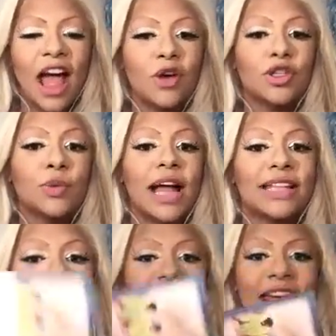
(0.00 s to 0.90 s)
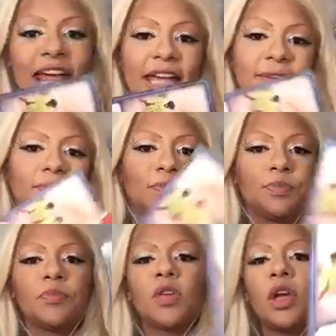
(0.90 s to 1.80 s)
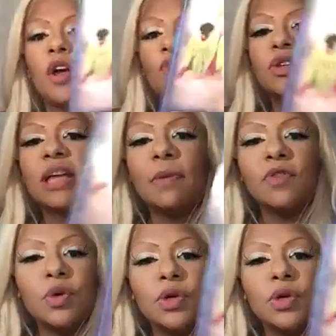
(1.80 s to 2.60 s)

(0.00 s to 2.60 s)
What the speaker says: Also, we got stay. For some of you,